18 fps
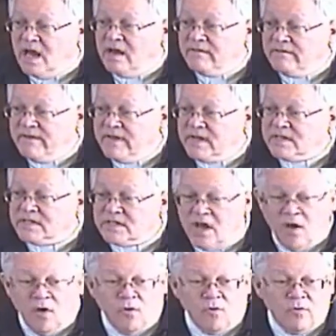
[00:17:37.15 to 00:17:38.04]
of his
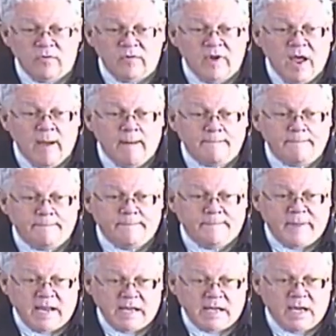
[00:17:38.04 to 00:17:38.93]
own
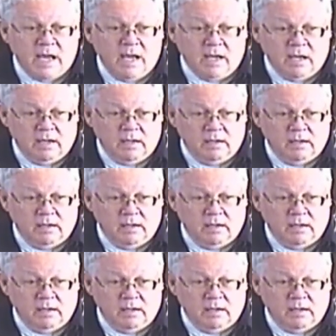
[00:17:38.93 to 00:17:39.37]
being,